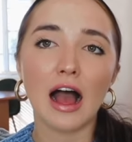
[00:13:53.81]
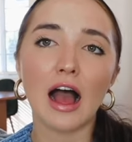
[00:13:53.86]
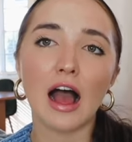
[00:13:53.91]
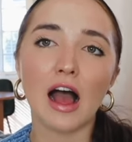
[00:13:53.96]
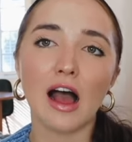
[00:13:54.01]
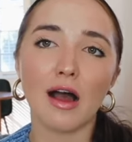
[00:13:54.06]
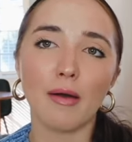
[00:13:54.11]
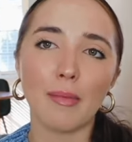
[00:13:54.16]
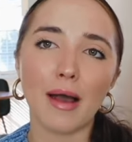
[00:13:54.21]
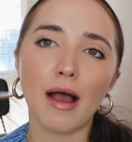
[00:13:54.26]

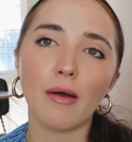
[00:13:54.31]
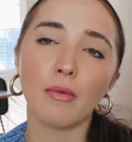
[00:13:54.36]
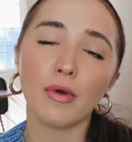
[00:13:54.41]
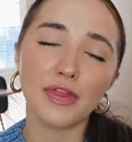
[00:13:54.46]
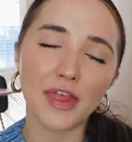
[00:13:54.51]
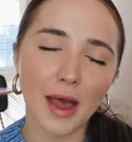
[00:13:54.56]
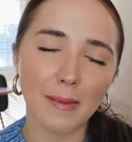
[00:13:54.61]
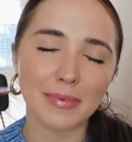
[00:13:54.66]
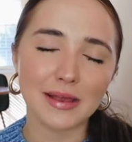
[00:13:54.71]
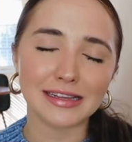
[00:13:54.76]
Um,
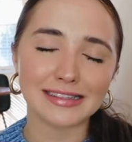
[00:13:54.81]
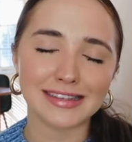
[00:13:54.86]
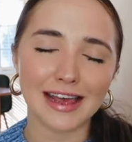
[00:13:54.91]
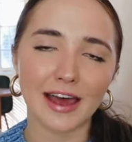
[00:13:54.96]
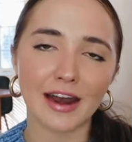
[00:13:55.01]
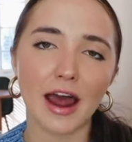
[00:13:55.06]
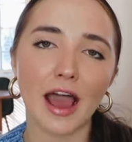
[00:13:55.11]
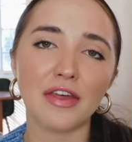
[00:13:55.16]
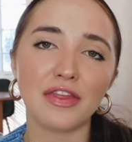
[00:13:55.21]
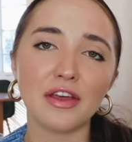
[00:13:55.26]
with that being
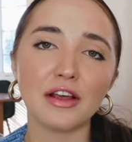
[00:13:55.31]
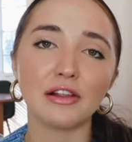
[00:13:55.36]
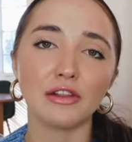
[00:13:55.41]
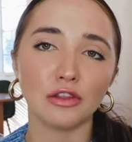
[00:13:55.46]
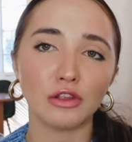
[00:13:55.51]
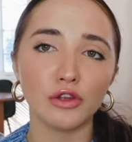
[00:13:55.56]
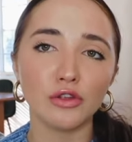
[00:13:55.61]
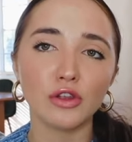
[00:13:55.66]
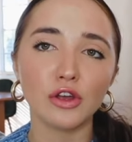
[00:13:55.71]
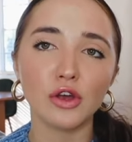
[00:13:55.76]
said, I
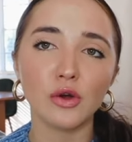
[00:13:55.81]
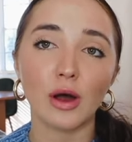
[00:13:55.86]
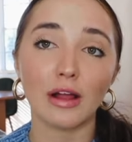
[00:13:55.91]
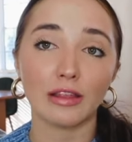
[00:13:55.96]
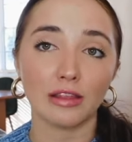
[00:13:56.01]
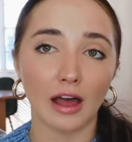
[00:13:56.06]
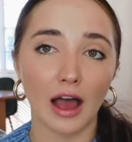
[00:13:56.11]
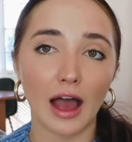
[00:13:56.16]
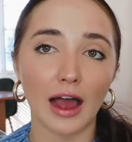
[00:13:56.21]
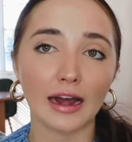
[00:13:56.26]
think Lulu
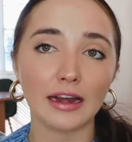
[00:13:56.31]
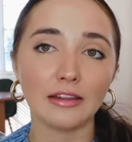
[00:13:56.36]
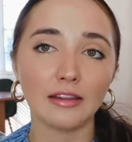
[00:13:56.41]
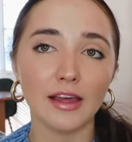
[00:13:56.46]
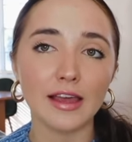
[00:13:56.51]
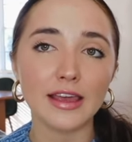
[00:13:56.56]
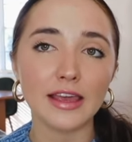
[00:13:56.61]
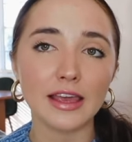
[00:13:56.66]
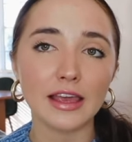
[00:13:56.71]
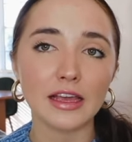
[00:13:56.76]
Align
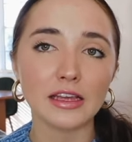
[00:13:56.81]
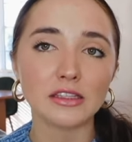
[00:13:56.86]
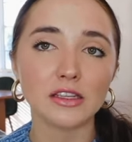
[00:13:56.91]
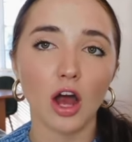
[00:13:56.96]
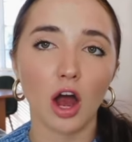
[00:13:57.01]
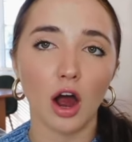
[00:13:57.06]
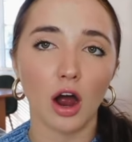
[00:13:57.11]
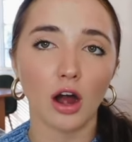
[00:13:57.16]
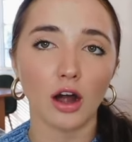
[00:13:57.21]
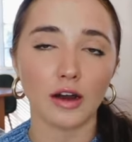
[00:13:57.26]
leggings
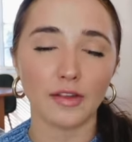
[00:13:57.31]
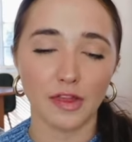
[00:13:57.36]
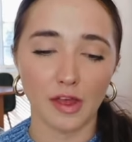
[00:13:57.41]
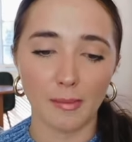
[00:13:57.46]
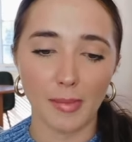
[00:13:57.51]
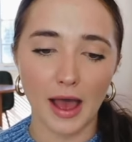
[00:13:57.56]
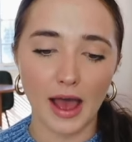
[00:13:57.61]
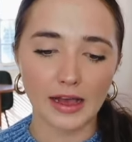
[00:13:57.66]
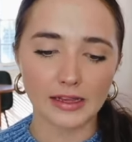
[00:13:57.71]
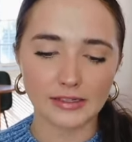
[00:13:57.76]
are
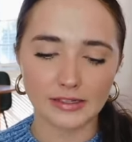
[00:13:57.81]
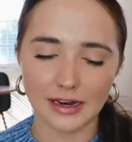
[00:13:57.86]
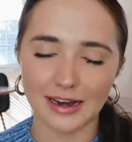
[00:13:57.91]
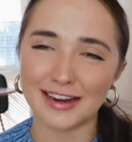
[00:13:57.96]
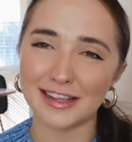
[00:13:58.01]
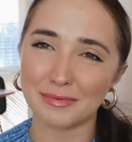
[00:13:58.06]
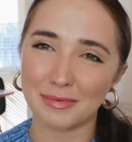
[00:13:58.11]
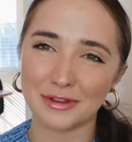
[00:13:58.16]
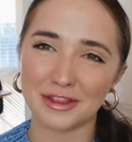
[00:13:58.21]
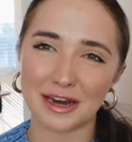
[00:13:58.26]
the best.
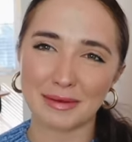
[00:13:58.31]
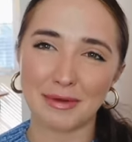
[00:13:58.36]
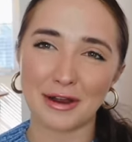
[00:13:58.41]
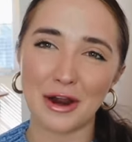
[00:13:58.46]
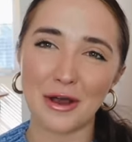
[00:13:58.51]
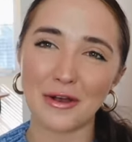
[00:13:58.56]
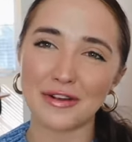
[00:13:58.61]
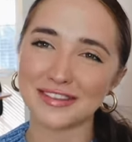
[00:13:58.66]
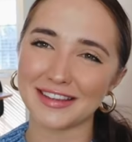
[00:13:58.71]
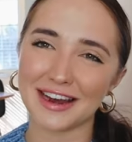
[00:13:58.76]
I need to put that on
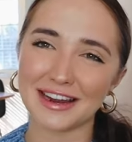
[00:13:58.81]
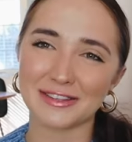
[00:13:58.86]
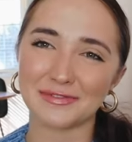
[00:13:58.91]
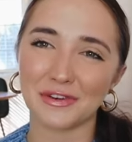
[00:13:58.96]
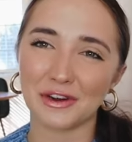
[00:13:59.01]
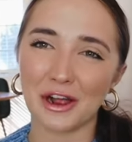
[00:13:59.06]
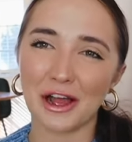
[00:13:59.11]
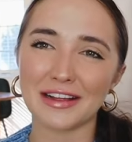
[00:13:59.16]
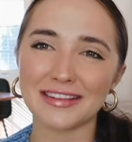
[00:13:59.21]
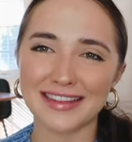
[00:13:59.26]
my note cause I
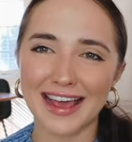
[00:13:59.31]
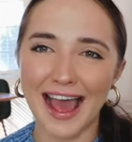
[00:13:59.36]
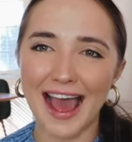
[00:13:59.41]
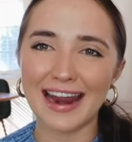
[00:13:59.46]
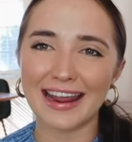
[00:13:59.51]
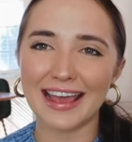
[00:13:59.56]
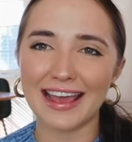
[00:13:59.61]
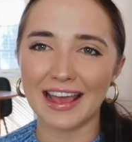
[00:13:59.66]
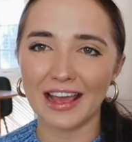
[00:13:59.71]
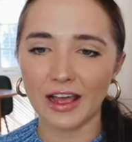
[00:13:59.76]
just forgot to
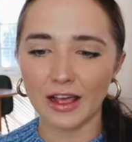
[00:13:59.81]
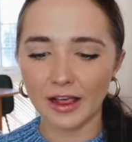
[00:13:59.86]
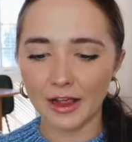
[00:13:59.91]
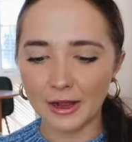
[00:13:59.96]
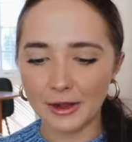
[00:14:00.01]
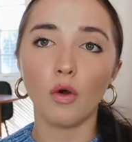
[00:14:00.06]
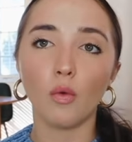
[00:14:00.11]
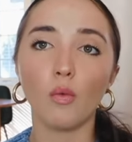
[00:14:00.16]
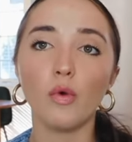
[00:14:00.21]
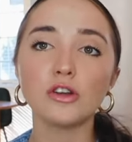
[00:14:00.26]
add it
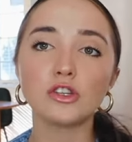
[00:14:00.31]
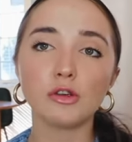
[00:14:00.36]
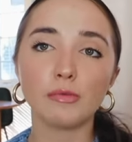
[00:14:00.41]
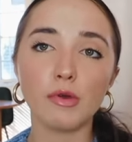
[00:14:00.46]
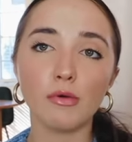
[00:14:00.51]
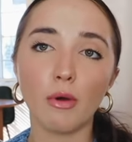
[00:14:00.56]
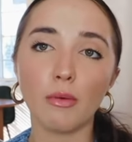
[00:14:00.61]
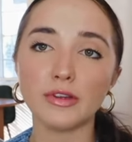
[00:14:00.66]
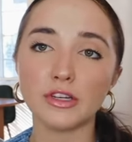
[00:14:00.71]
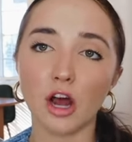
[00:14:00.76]
which will
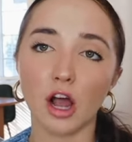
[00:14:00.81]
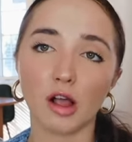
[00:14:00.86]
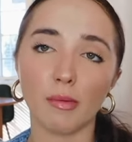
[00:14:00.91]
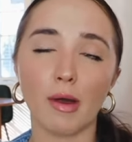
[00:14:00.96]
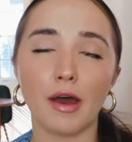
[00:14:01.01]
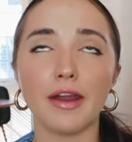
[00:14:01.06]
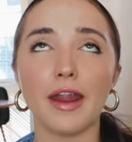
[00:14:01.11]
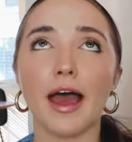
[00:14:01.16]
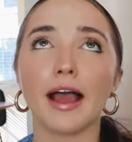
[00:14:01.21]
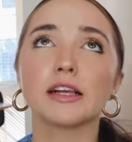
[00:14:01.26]
be what we talk
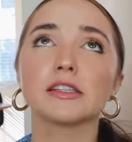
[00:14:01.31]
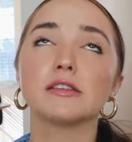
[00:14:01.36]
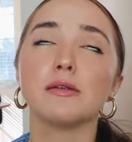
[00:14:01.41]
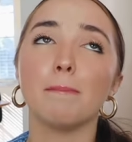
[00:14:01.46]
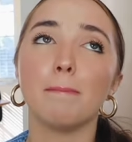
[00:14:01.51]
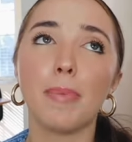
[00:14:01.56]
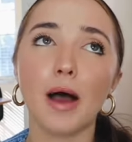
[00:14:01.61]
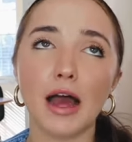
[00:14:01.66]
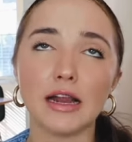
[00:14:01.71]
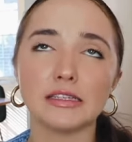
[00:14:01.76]
about
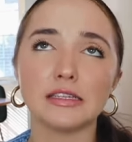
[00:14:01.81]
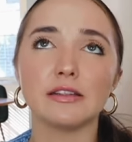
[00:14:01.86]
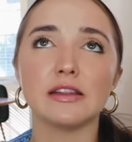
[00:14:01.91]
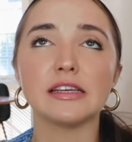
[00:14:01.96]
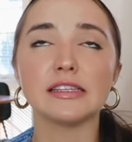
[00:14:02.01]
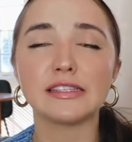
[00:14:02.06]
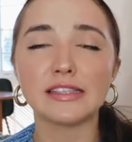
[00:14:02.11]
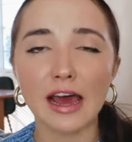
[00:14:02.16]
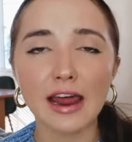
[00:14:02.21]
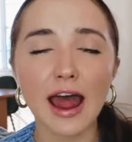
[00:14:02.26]
next, but
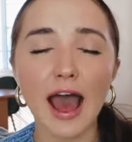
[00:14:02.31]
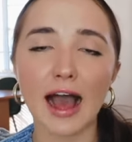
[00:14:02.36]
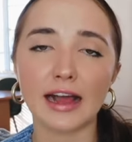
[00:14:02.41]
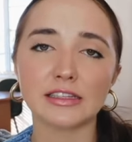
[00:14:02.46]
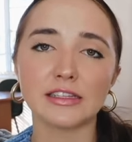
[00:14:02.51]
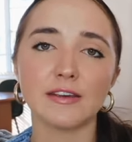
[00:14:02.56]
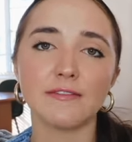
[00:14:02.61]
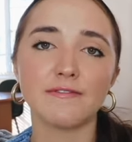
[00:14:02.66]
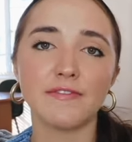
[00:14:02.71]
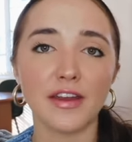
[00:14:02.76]
the Set
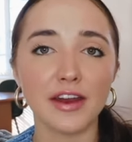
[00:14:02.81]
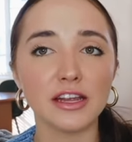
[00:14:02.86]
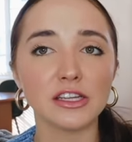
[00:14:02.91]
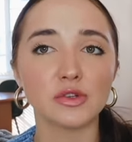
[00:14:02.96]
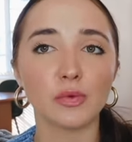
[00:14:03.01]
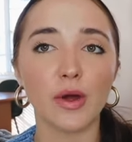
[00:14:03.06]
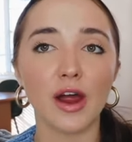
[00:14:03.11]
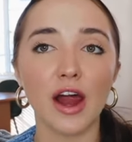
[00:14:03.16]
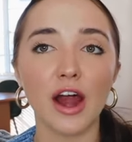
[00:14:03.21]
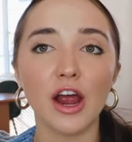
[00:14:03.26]
Active
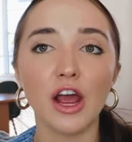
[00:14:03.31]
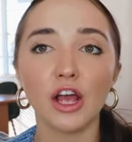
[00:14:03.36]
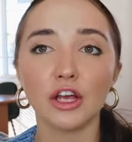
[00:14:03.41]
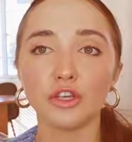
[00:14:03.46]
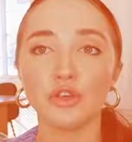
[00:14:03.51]
Fitness Wear,